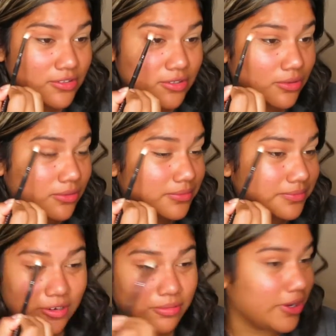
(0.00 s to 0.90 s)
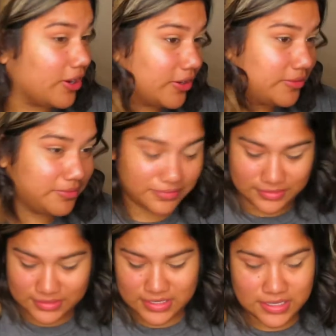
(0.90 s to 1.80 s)
So here we are.
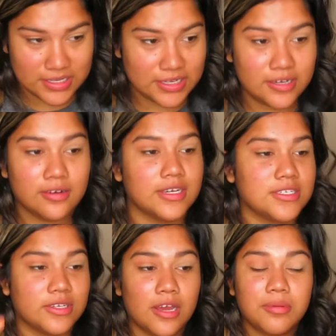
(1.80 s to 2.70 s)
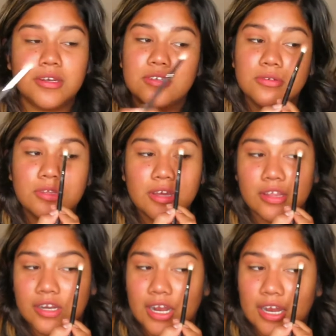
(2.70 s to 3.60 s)
Alright, so now I'm gonna do the
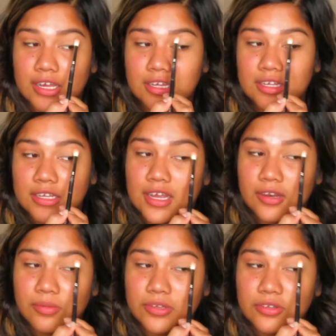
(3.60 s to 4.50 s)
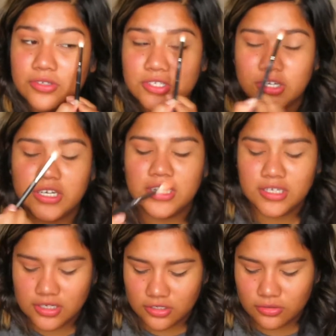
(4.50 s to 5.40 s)
other eye. And when you're
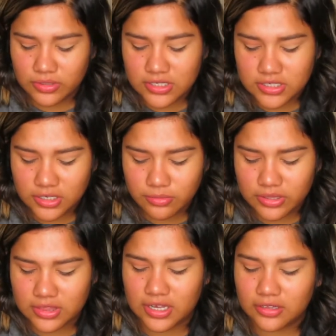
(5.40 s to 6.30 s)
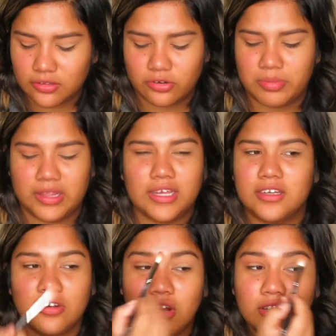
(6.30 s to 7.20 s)
starting, you want to start with a little bit,
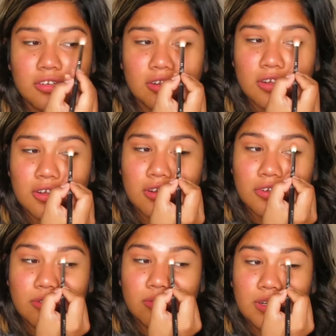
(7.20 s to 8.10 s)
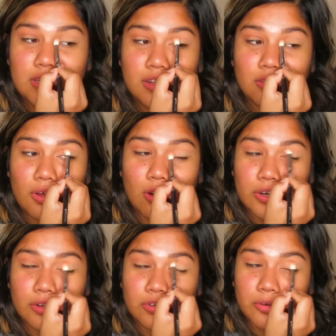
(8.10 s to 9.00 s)
like you don't need a
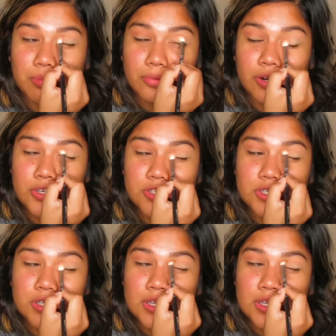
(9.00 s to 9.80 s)
lot on your brush,